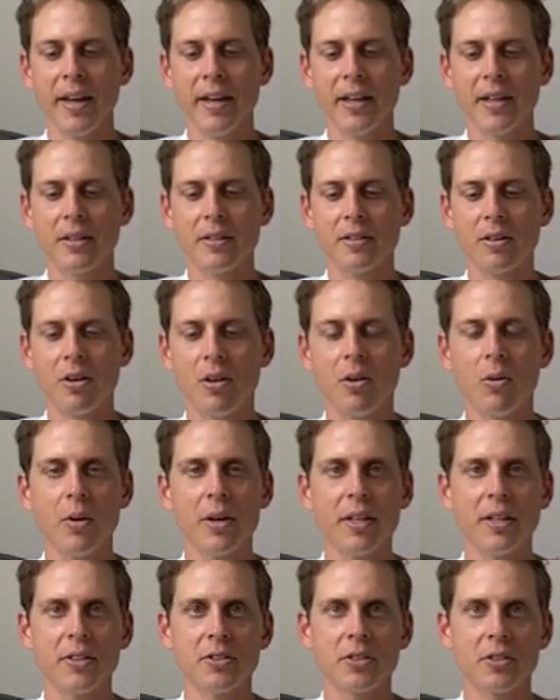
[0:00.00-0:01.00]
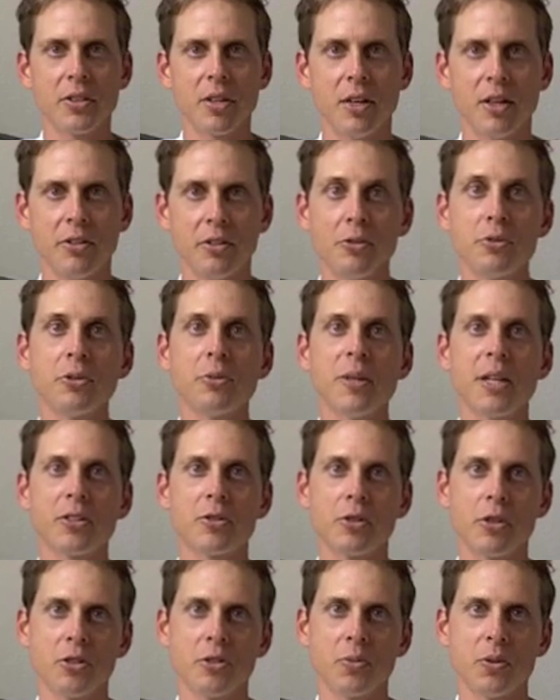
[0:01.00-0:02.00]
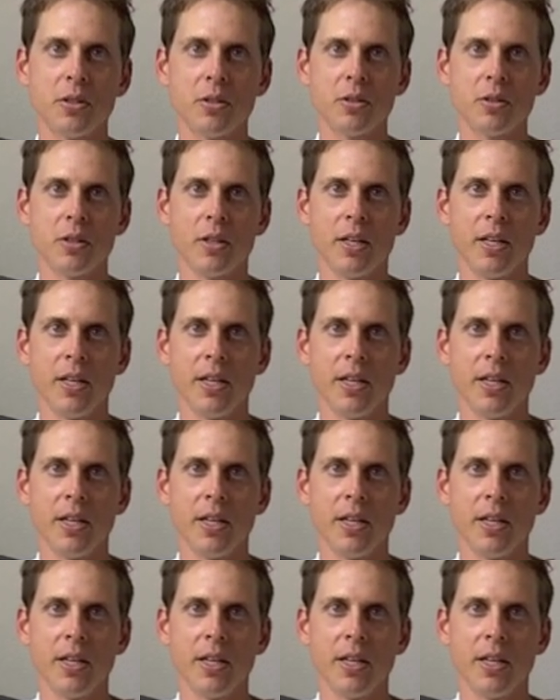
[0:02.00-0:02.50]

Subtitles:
and always use your best judgment,